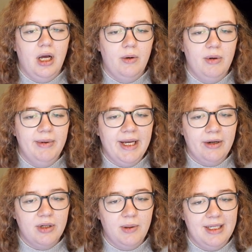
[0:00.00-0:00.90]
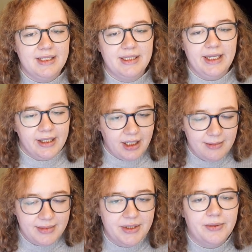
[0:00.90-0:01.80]
And when we get a request, it
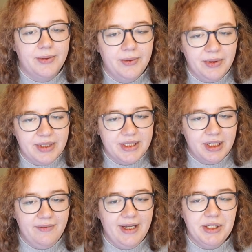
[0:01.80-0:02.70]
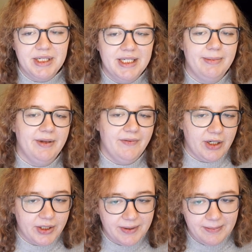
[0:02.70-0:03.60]
comes through the serve HTTP
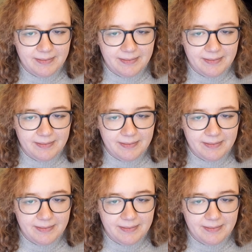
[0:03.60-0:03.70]
function.